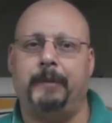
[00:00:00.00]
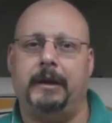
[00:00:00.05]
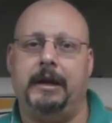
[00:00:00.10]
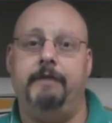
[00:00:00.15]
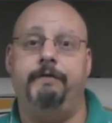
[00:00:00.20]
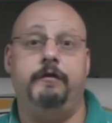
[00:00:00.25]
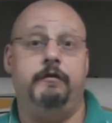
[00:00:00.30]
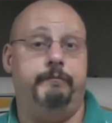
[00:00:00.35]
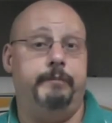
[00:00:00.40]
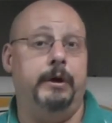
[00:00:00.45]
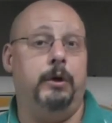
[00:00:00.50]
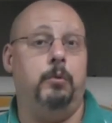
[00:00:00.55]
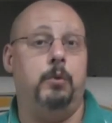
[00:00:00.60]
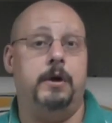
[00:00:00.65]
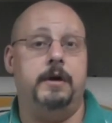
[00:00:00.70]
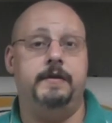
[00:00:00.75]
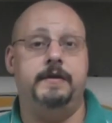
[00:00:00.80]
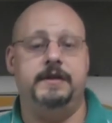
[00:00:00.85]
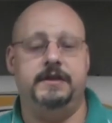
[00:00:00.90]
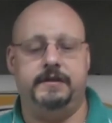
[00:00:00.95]
If you've built
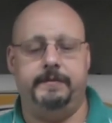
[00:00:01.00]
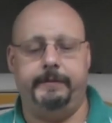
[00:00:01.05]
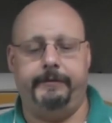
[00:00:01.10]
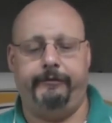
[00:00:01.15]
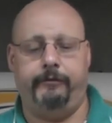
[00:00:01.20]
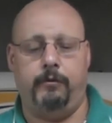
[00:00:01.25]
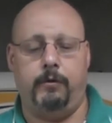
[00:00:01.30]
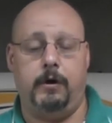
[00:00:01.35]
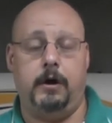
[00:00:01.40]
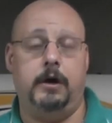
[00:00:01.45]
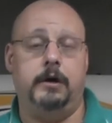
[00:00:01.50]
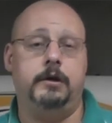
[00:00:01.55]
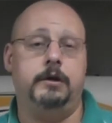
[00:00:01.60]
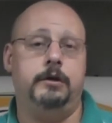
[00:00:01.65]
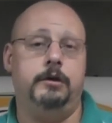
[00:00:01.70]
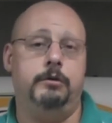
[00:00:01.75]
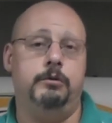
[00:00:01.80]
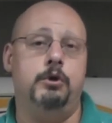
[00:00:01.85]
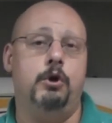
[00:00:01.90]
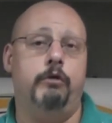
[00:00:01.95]
one of these before,
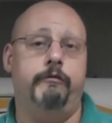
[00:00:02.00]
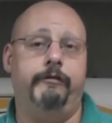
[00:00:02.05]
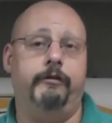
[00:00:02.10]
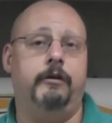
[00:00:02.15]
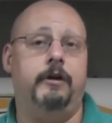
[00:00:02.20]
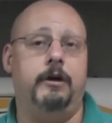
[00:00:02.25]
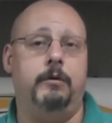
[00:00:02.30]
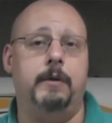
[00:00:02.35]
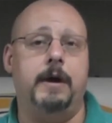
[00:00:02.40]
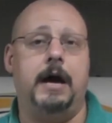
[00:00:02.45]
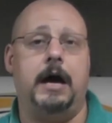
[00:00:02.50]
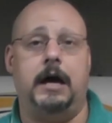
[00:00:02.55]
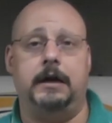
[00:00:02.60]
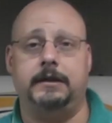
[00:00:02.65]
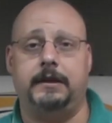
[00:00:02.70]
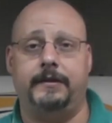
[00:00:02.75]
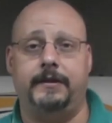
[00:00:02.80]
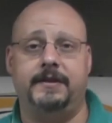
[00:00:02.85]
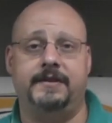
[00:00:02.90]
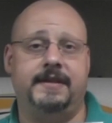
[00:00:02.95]
you know very well
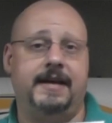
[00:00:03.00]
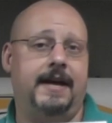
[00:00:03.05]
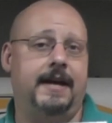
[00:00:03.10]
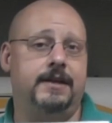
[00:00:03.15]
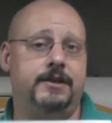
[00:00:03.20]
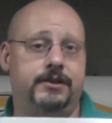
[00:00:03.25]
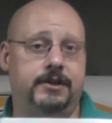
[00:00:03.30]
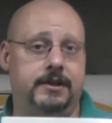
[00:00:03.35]
that this edge